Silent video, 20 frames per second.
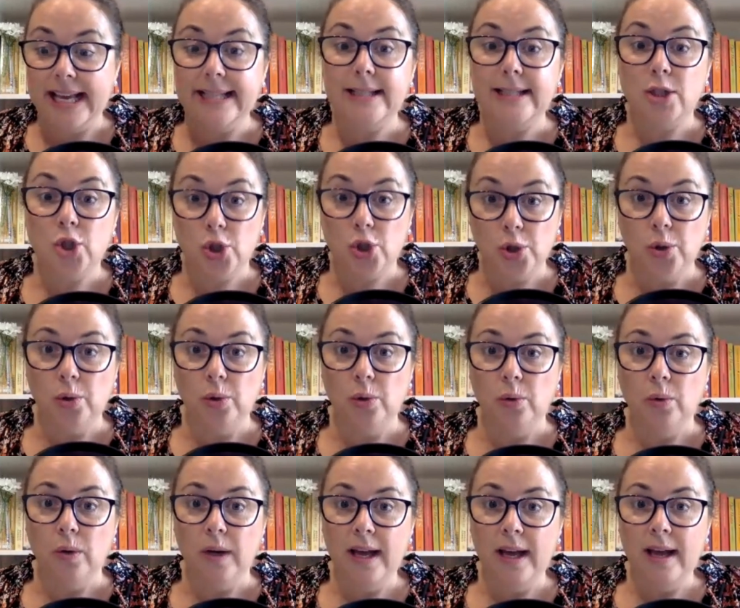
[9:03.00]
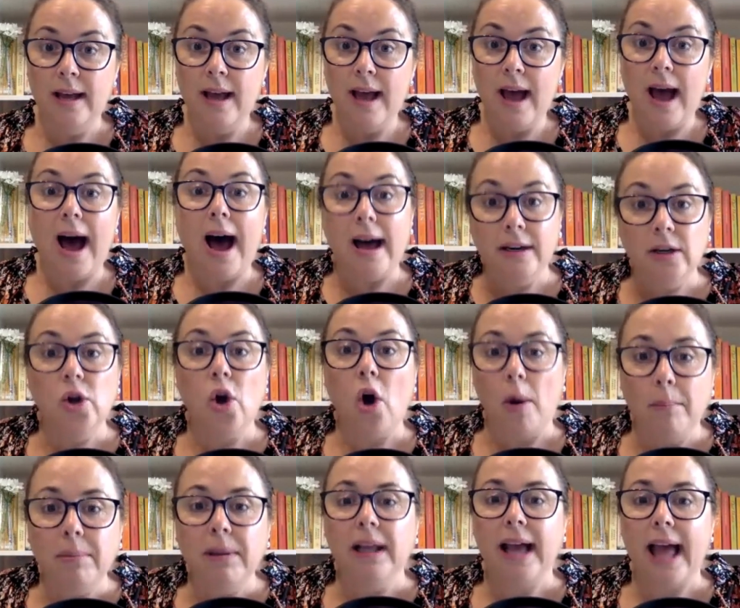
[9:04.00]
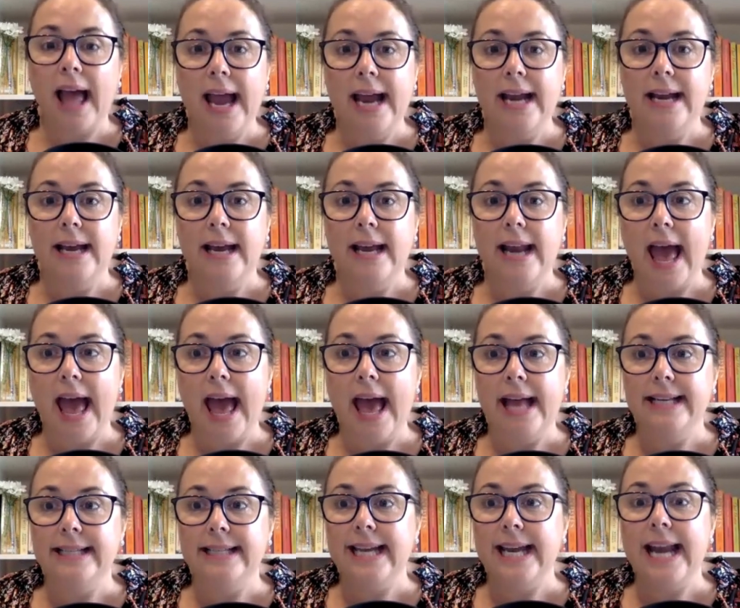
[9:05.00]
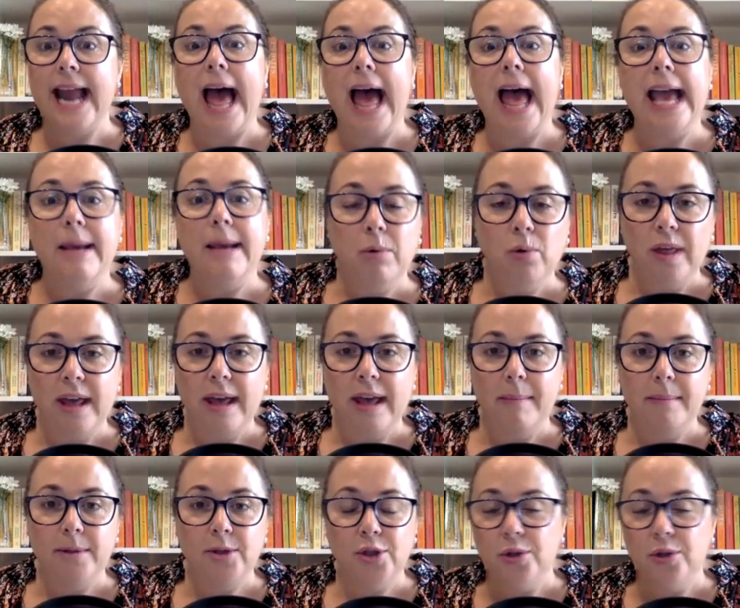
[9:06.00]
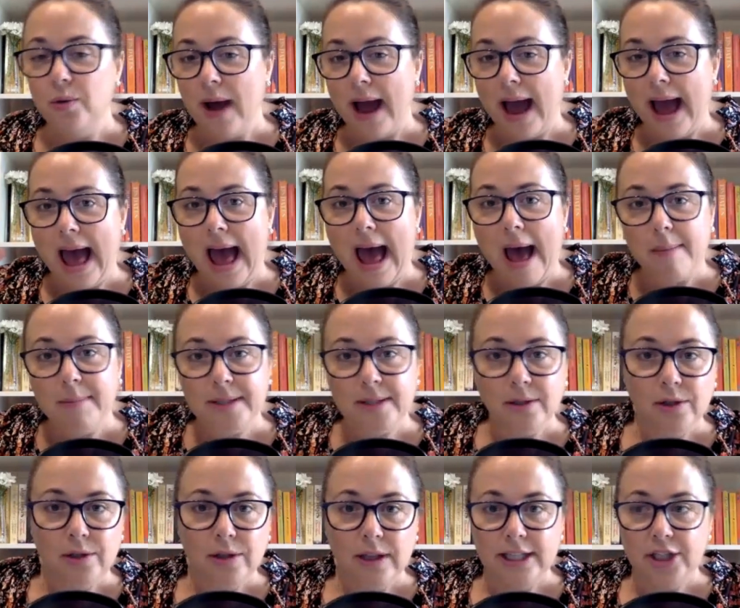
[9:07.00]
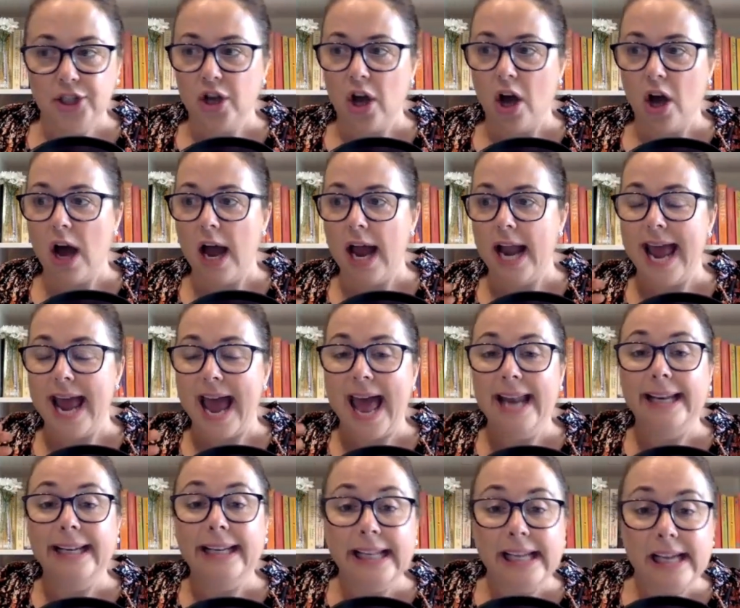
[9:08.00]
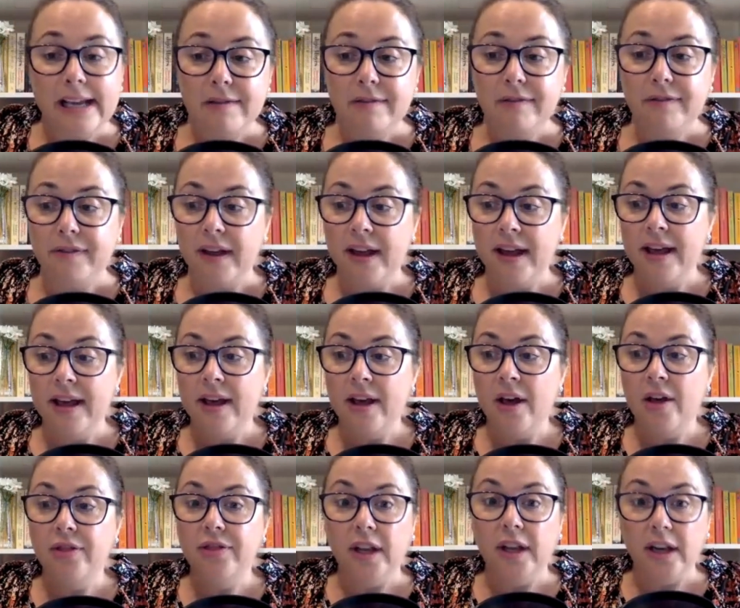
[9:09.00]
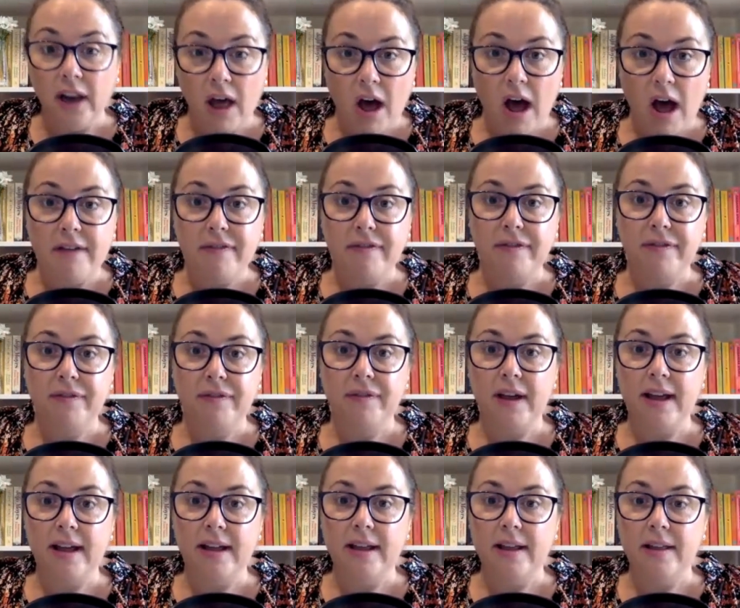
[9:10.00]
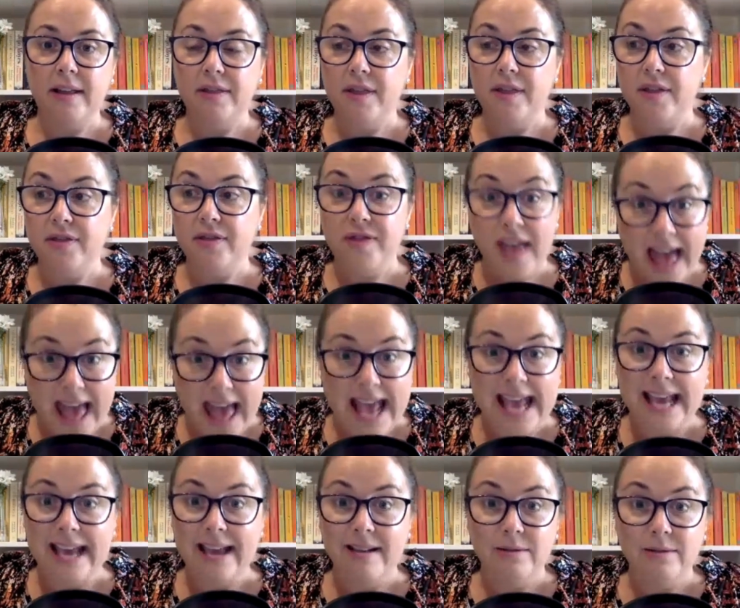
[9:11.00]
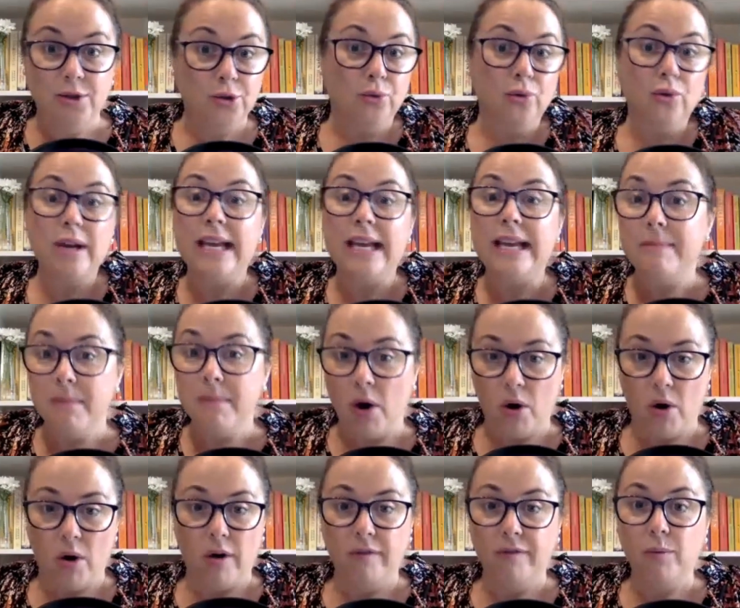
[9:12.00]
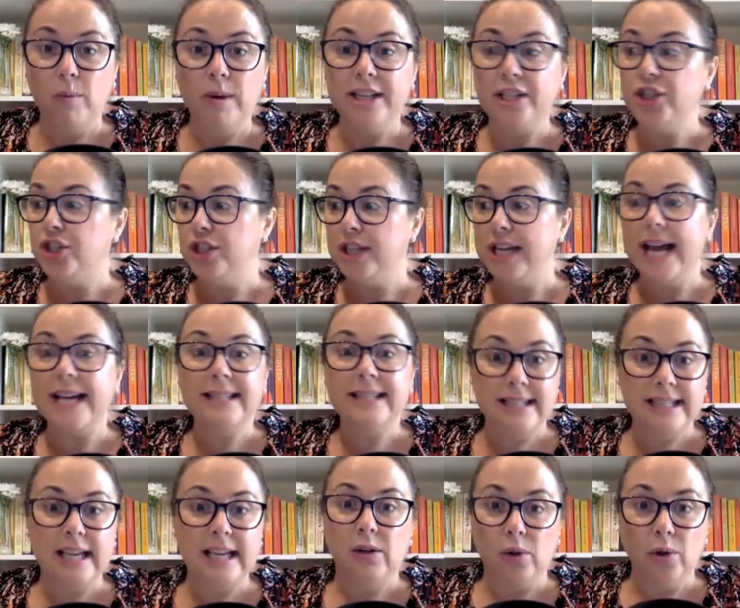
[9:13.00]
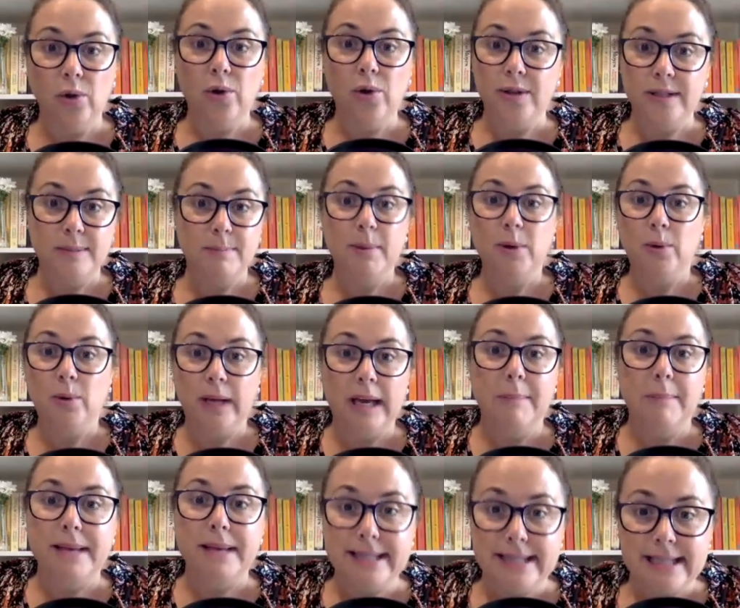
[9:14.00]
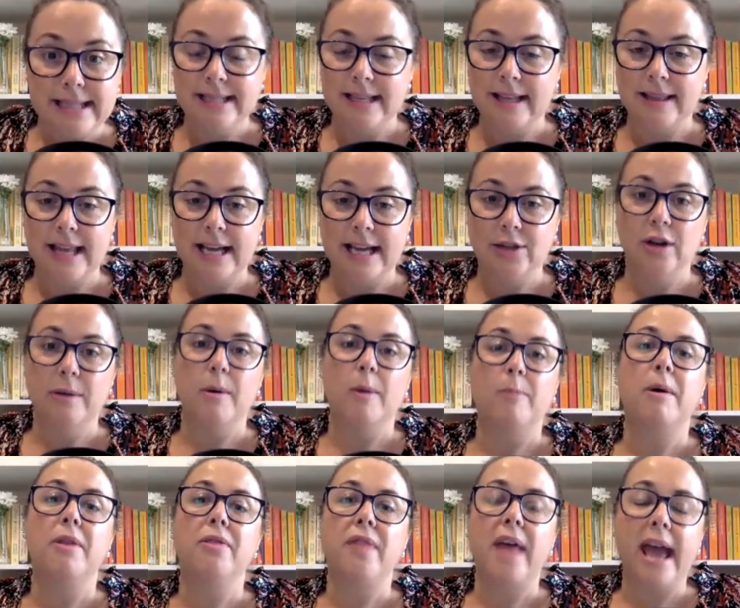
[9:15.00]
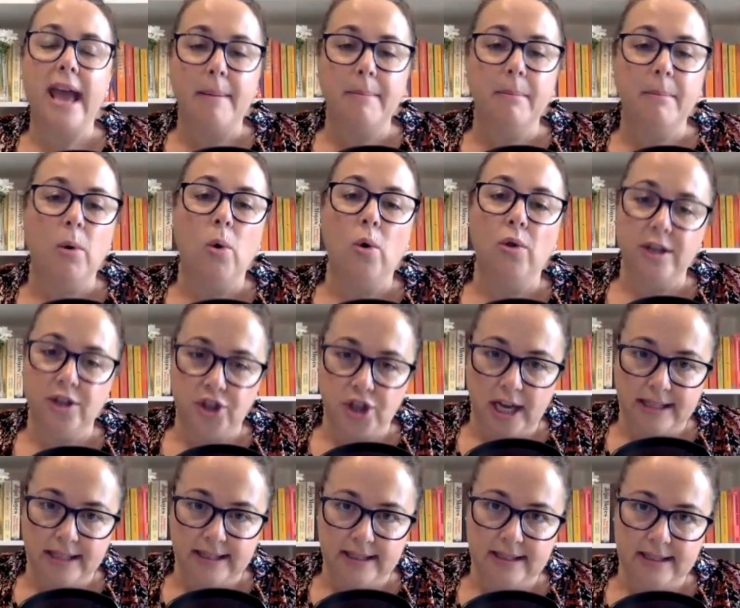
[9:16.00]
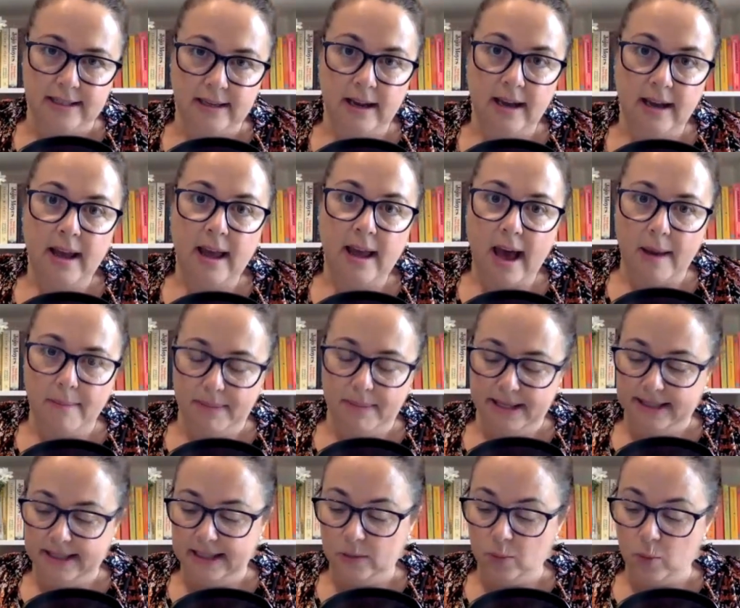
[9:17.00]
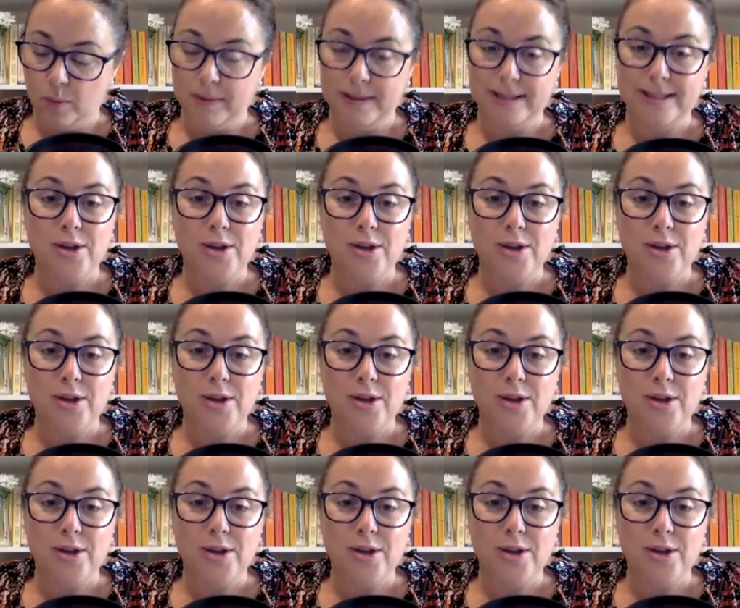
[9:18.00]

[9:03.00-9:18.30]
is to uncomplicate it and enable them to absolutely shine and live the life that they dream of, which, yes, includes building a business that they dream of, but they are more than just a businesswoman.